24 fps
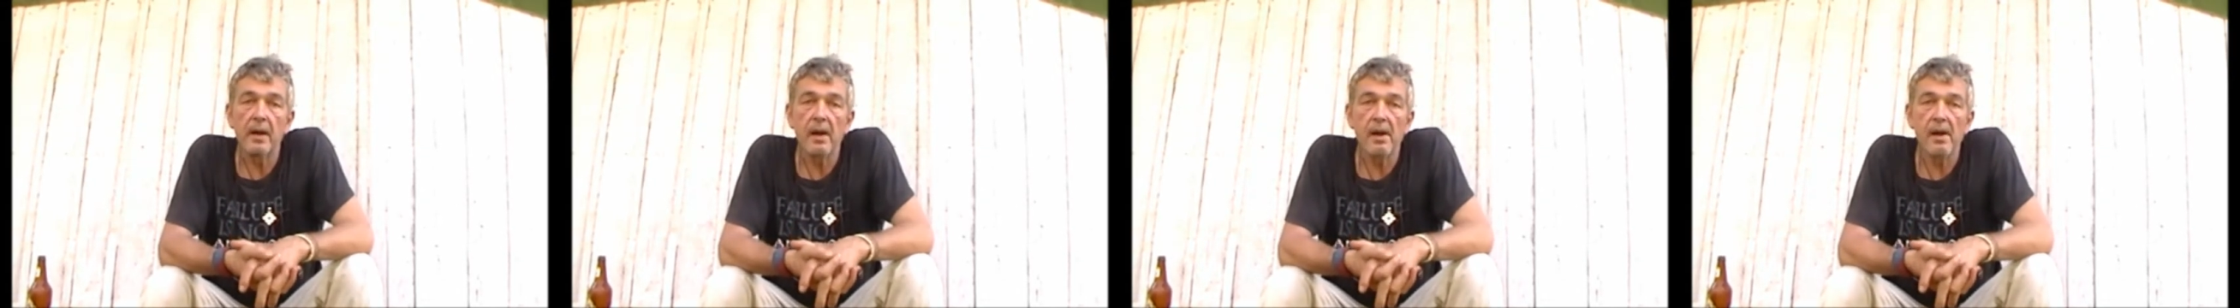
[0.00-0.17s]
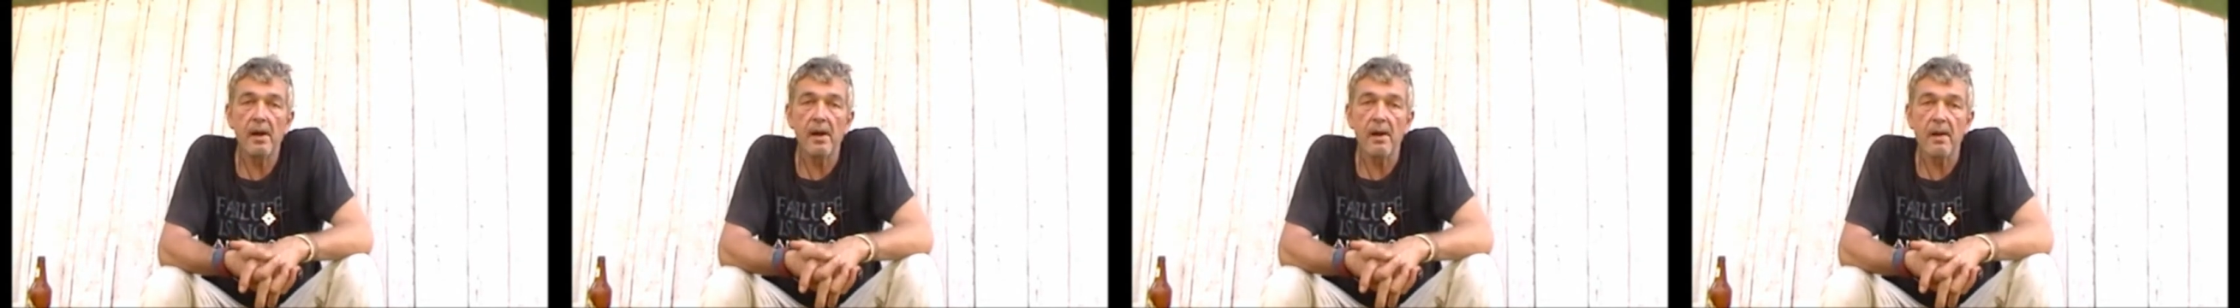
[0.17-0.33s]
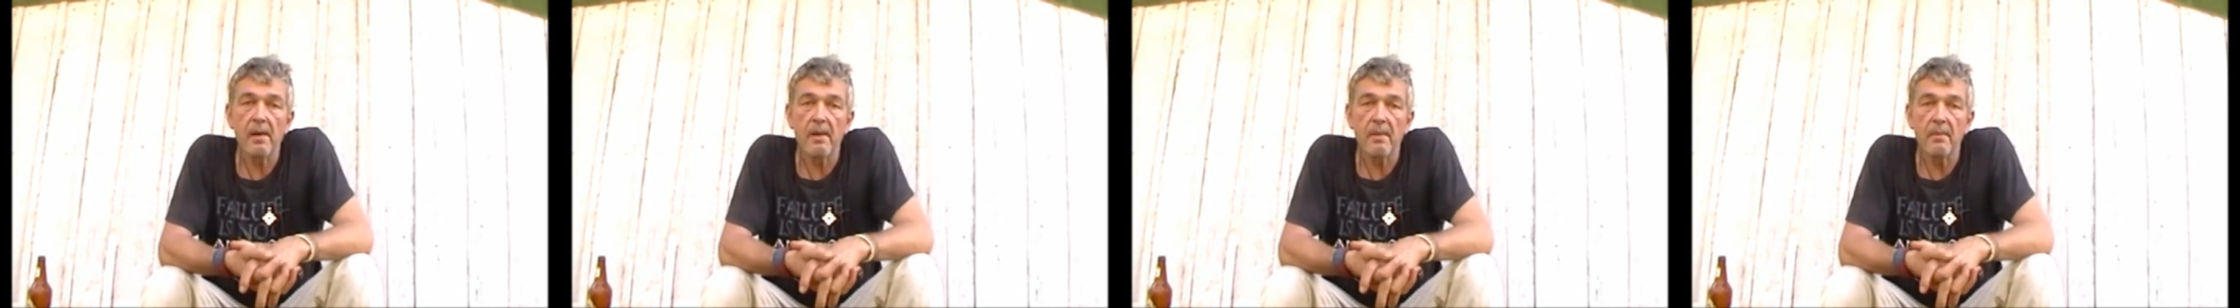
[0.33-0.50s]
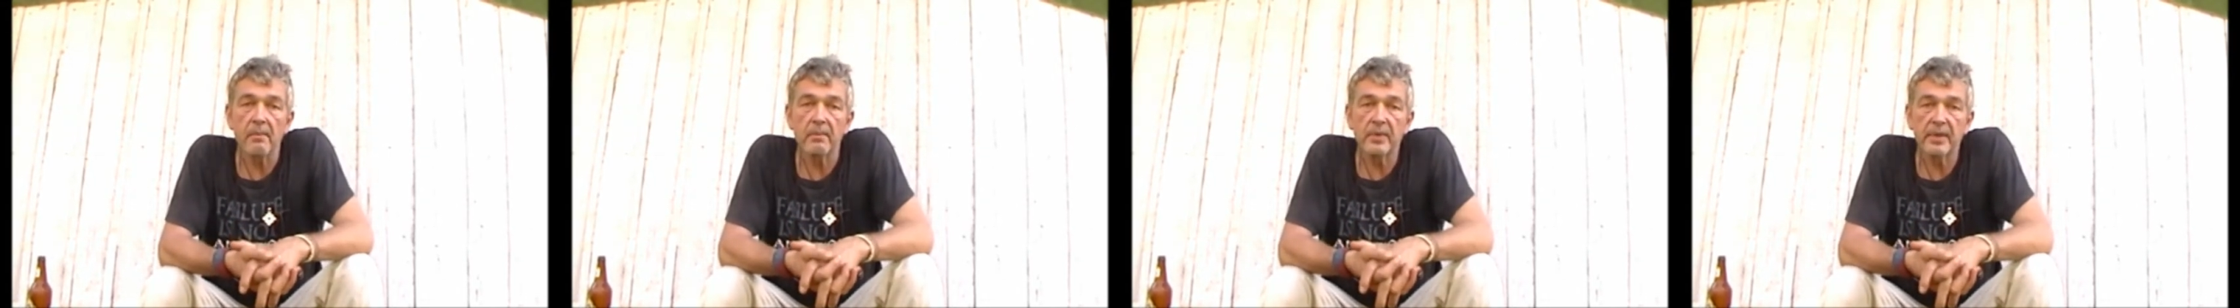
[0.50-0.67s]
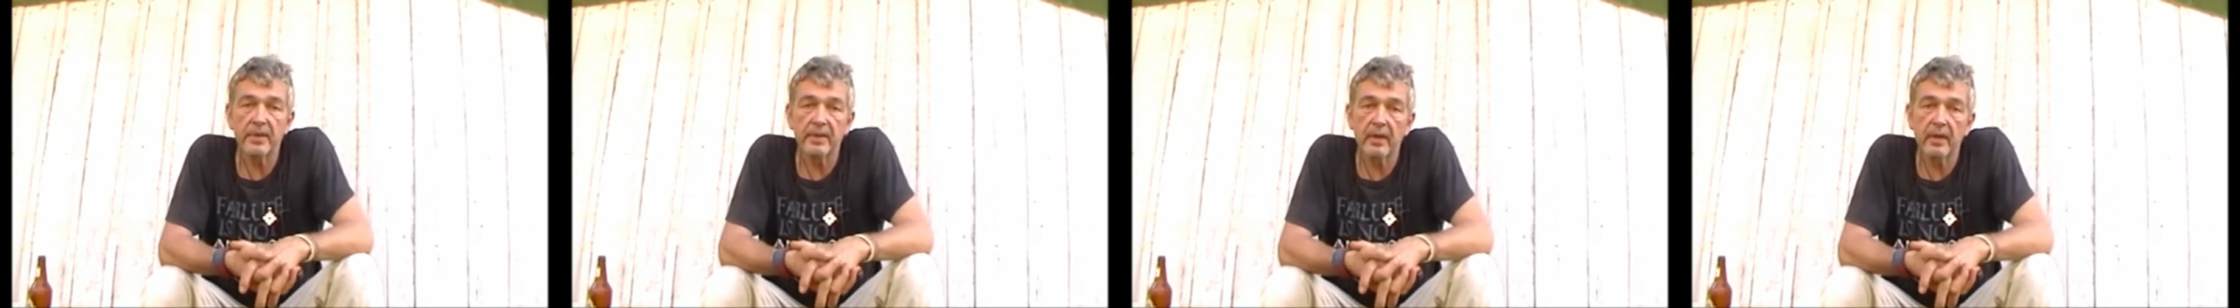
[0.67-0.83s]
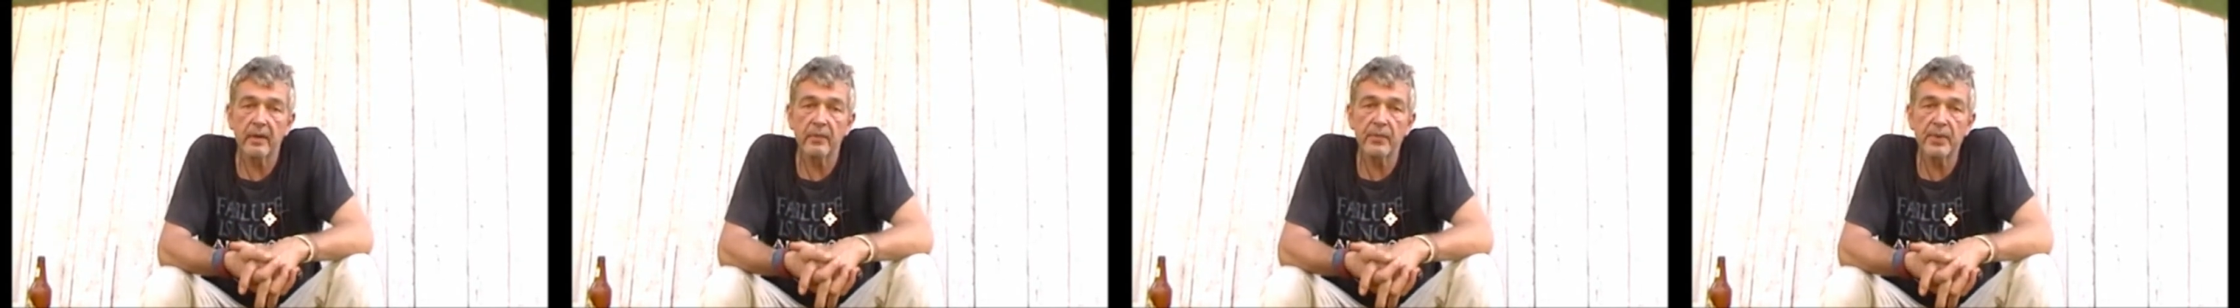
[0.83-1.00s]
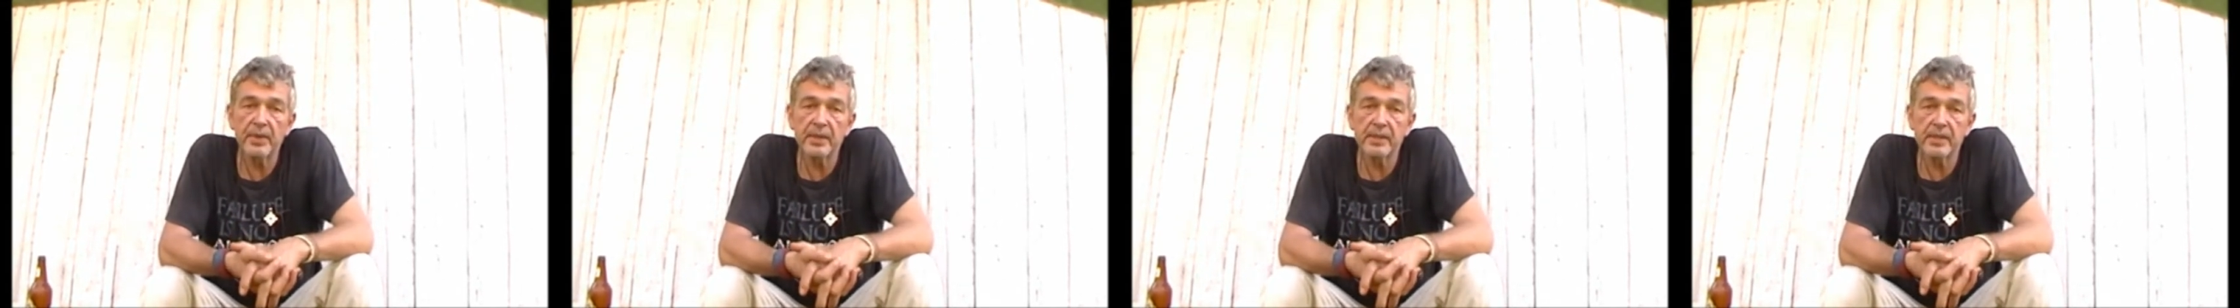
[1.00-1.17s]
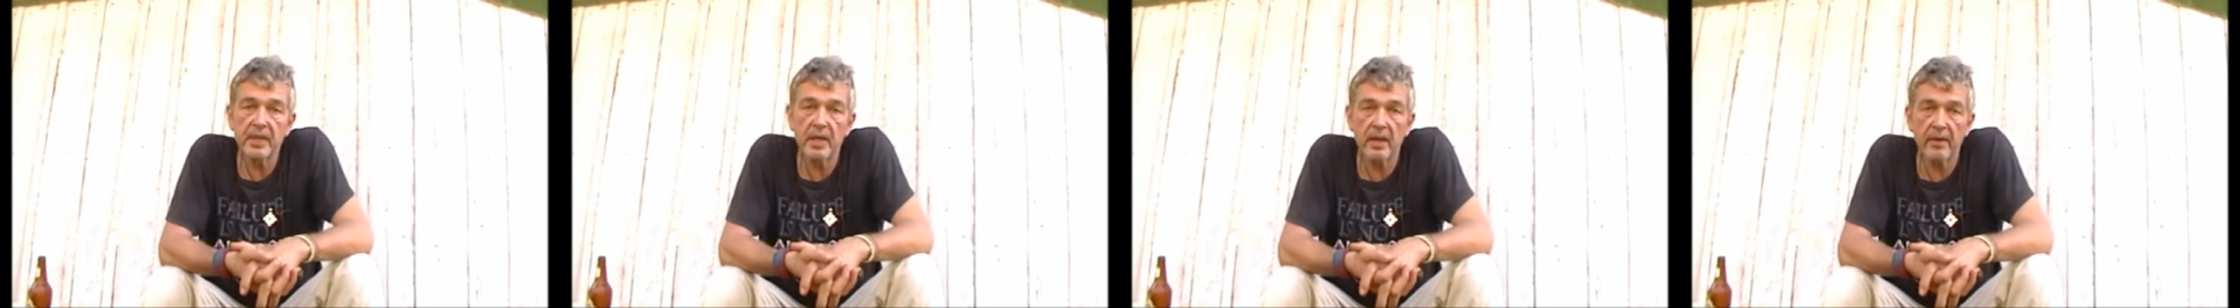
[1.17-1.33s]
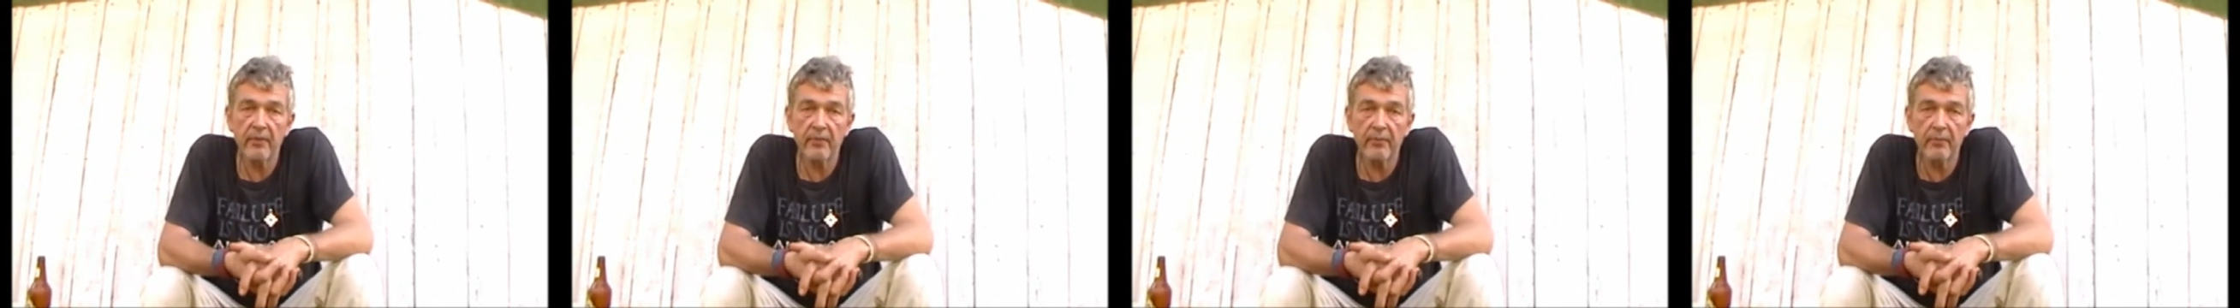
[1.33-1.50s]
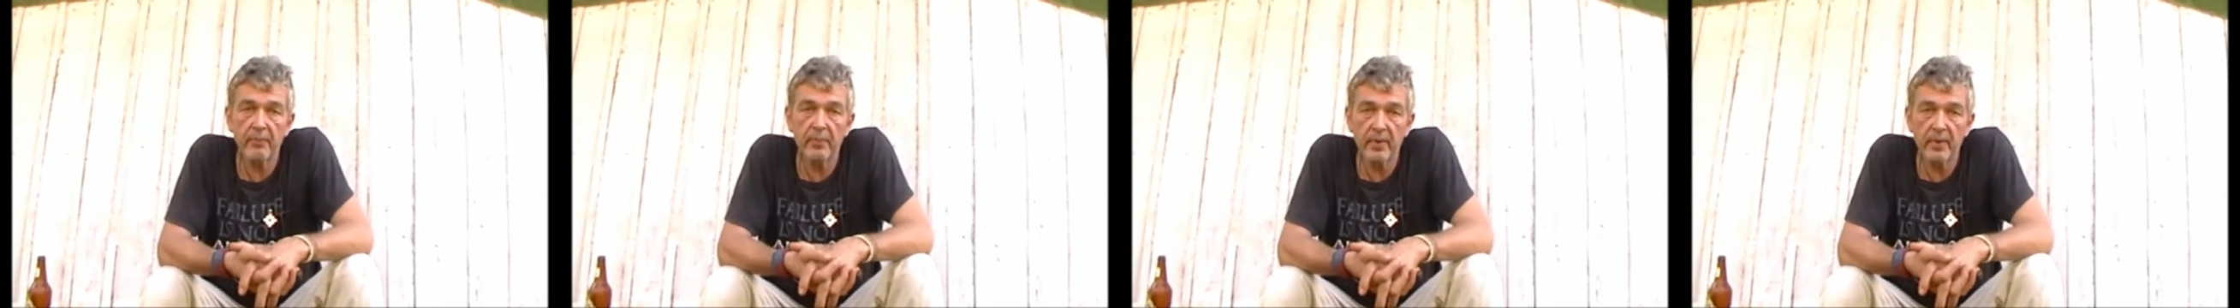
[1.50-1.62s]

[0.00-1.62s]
the 10 weeks have